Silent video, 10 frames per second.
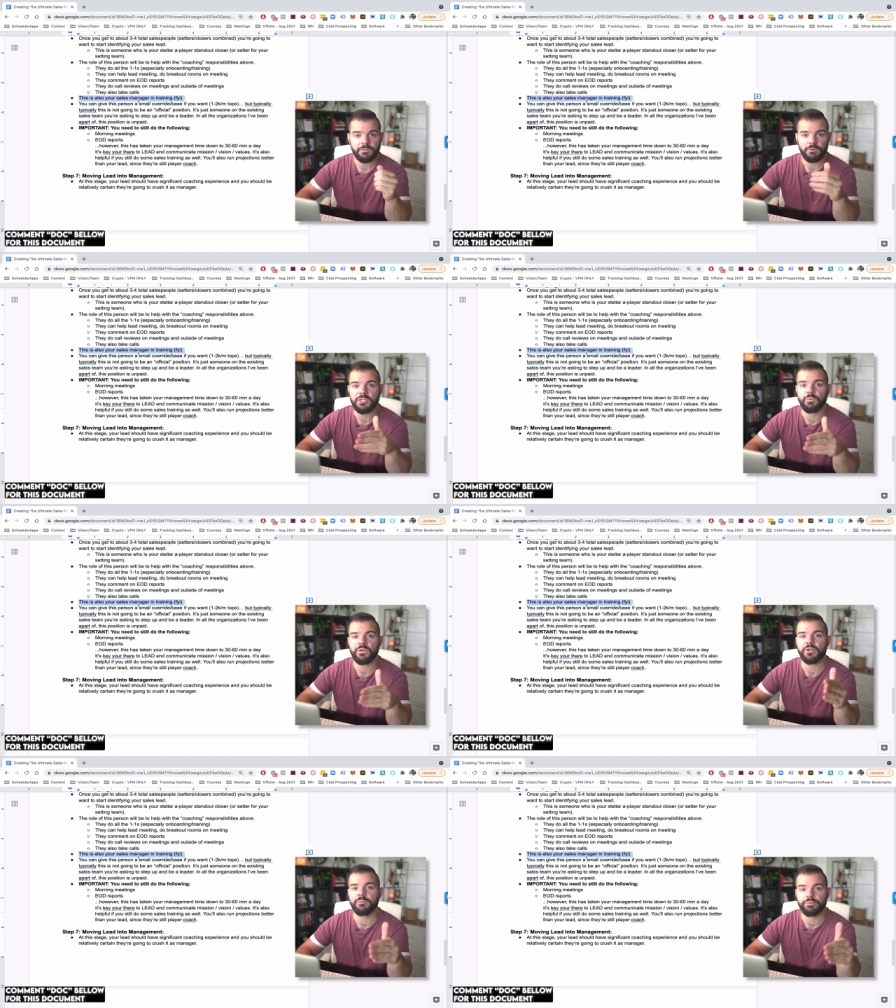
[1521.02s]
right? To where
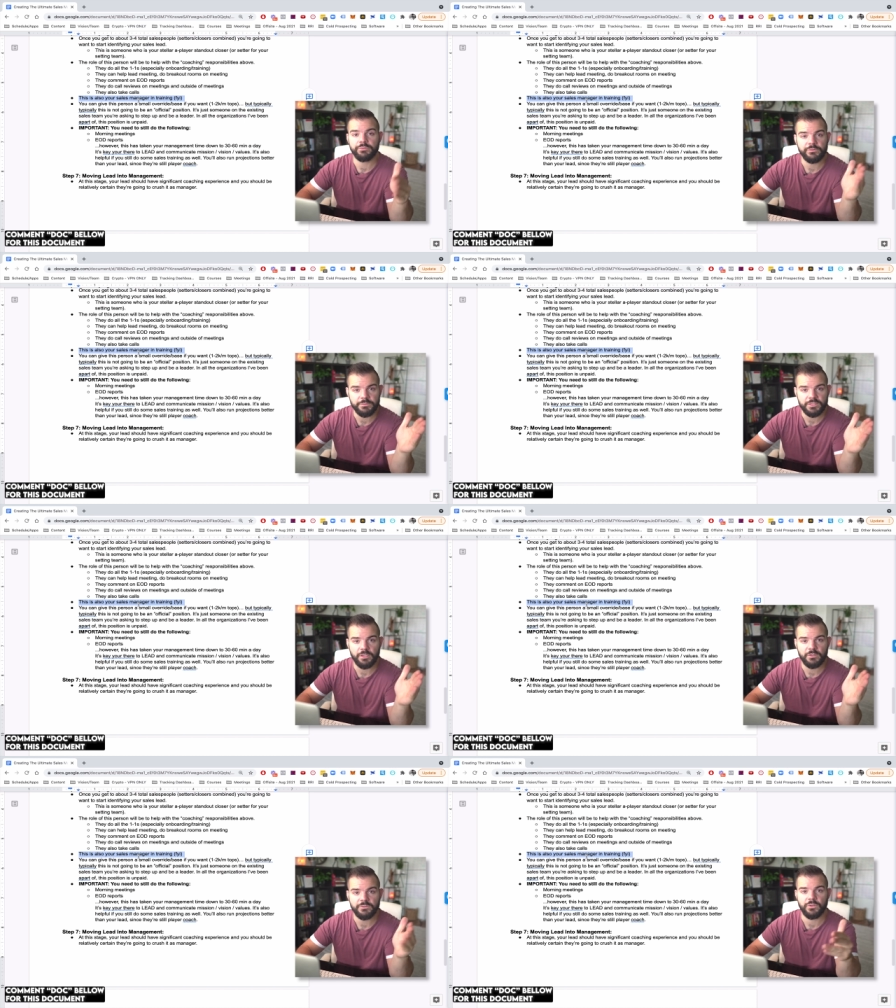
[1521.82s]
they're gonna prove
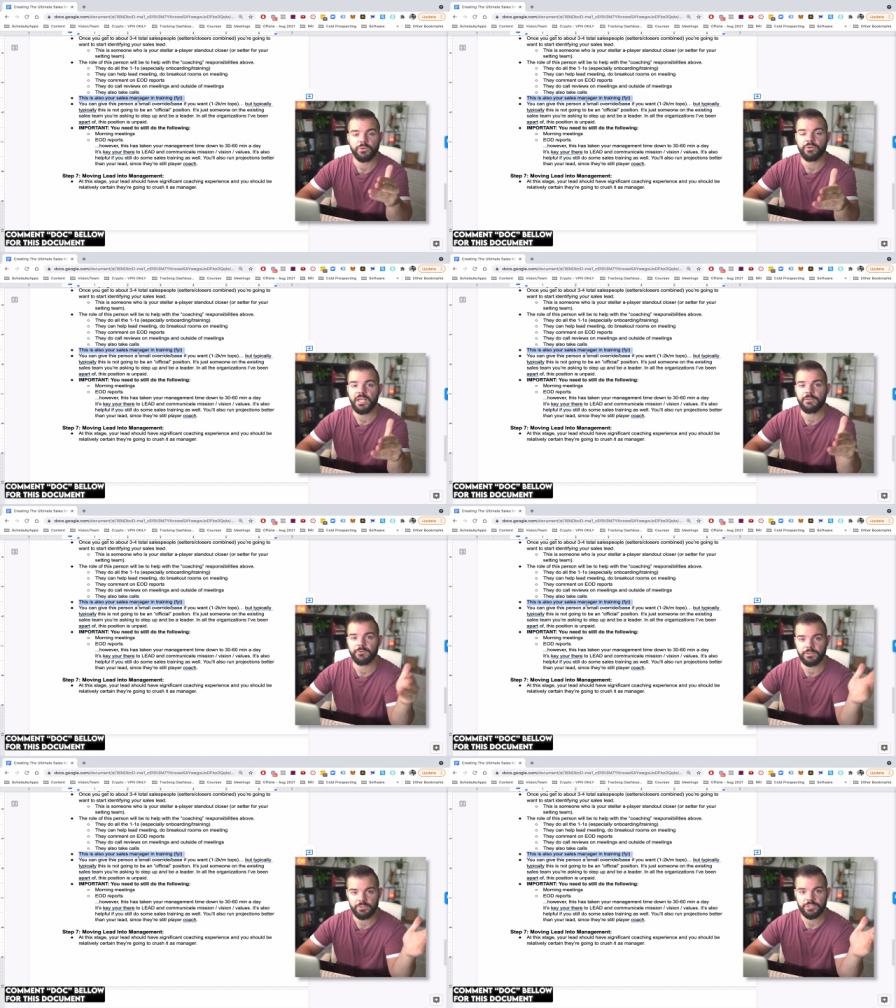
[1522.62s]
themselves that they're okay
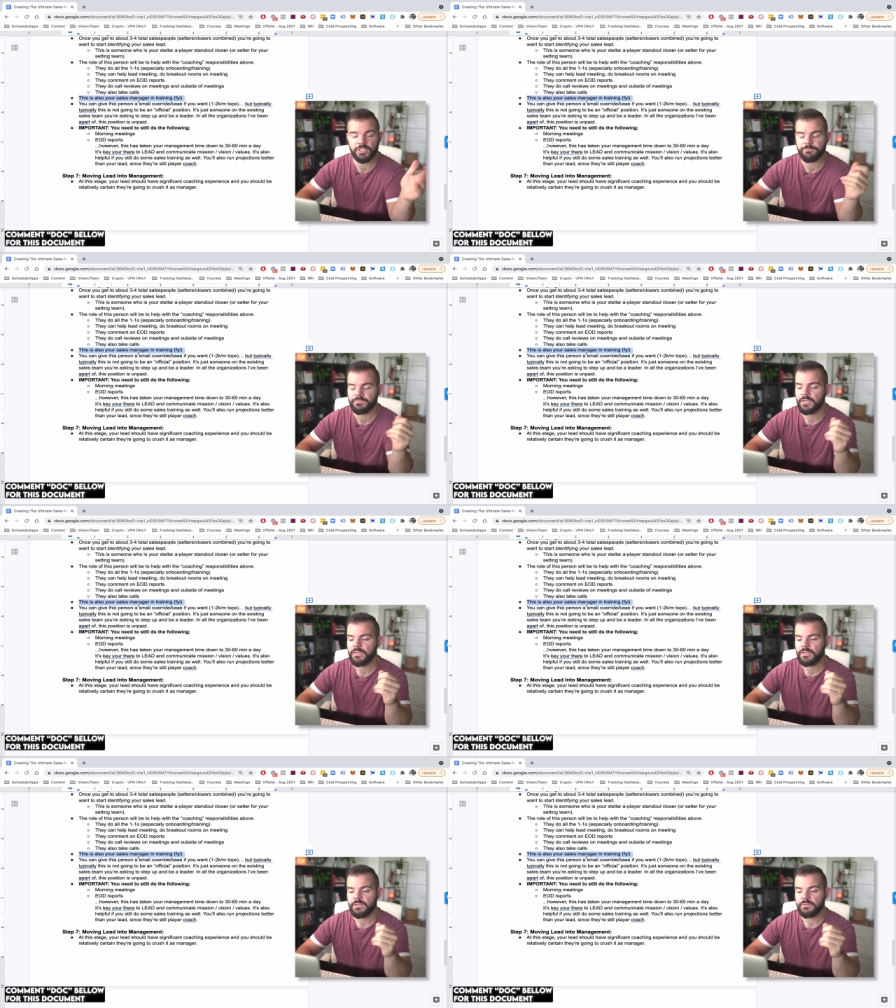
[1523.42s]
for leadership
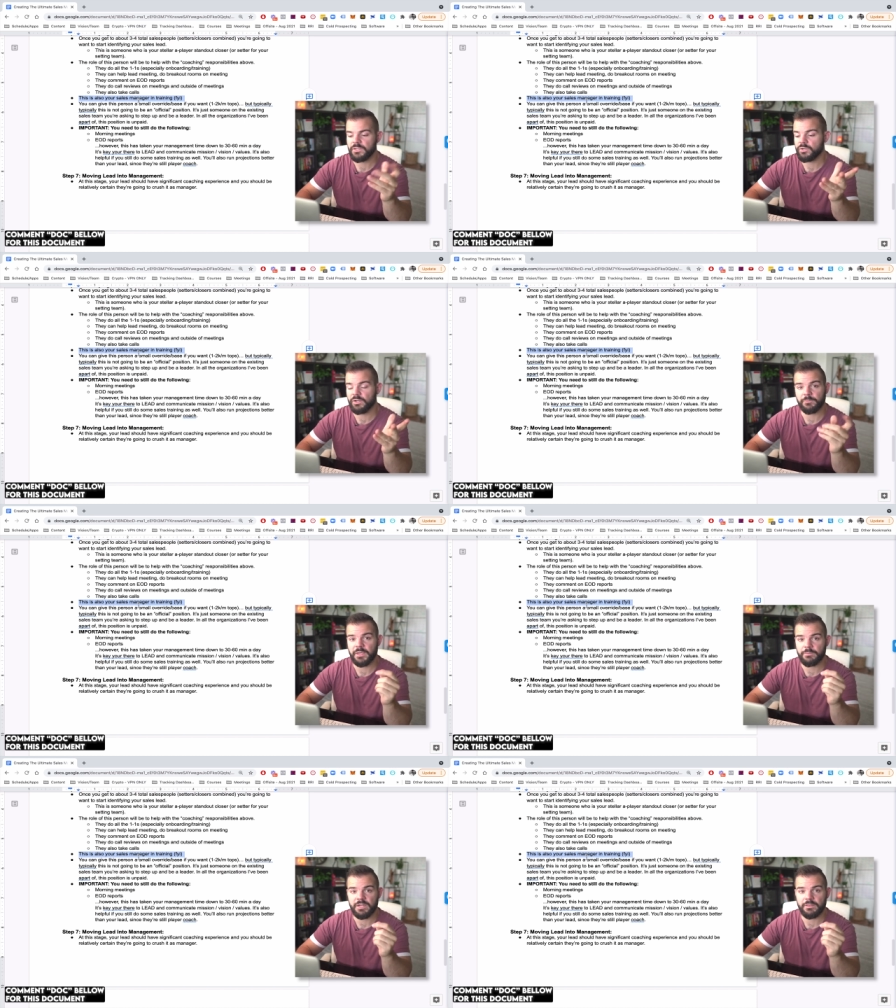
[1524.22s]
then you don't have to
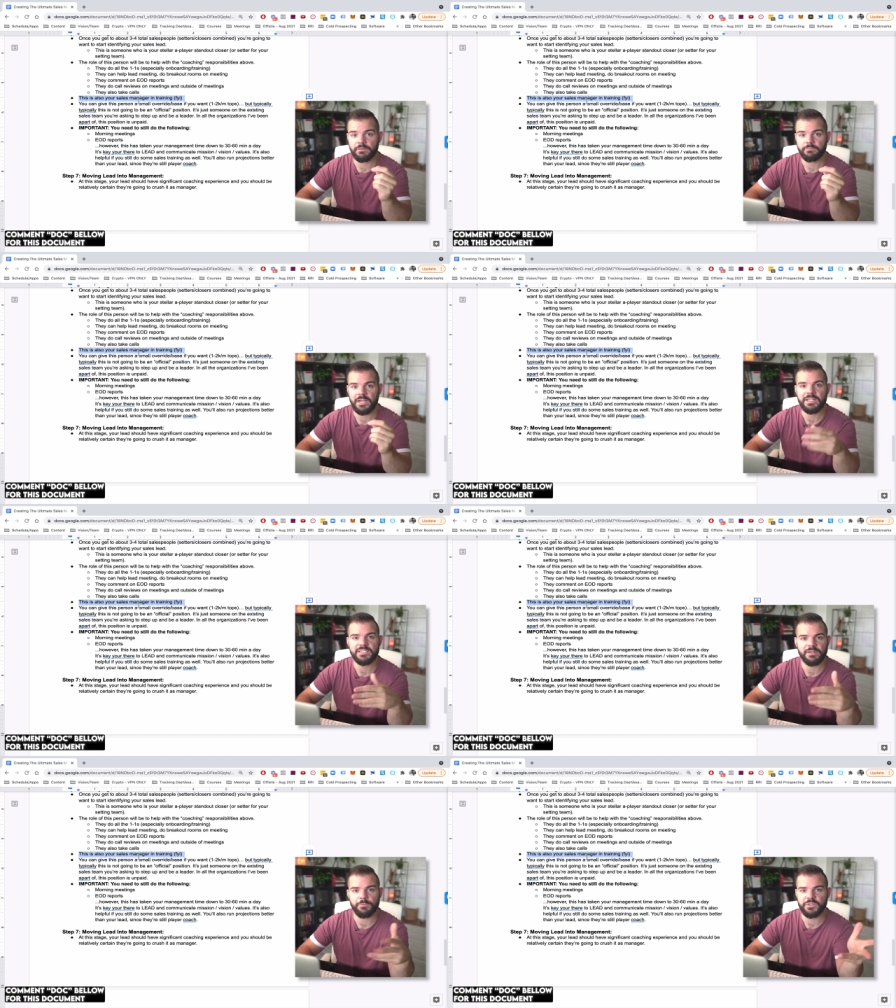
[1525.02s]
pay them anything, right? It's
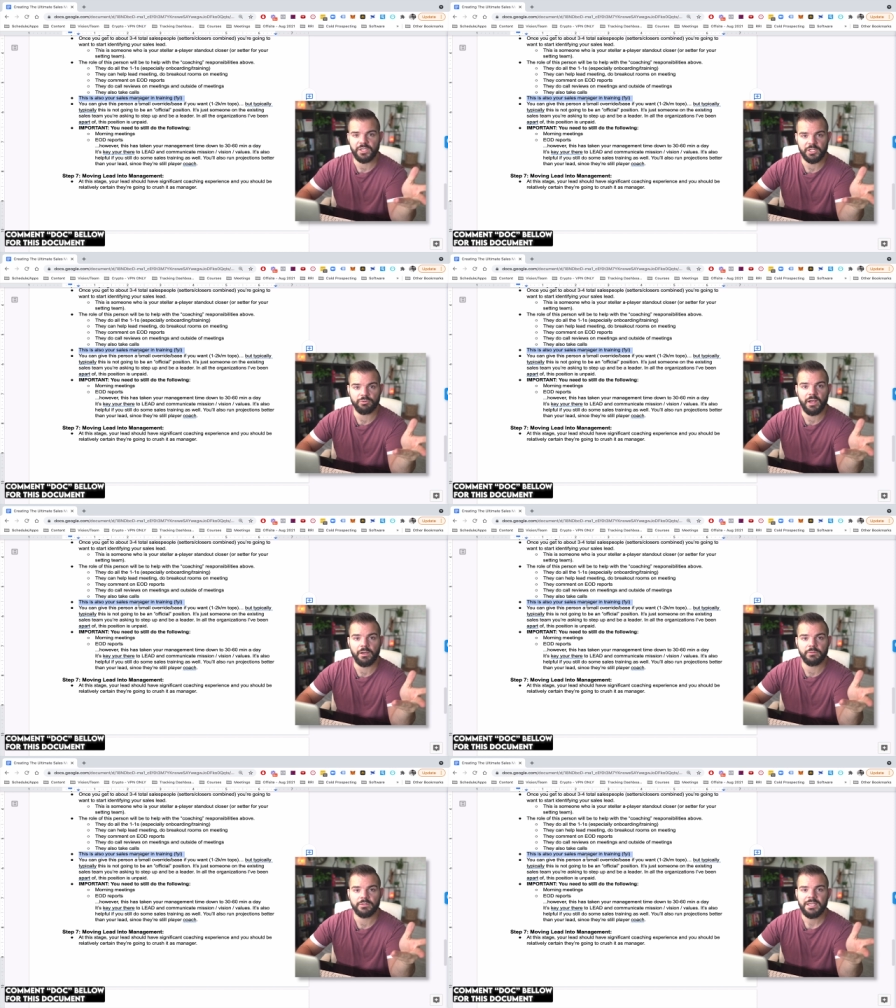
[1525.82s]
kind of almost like a tryout.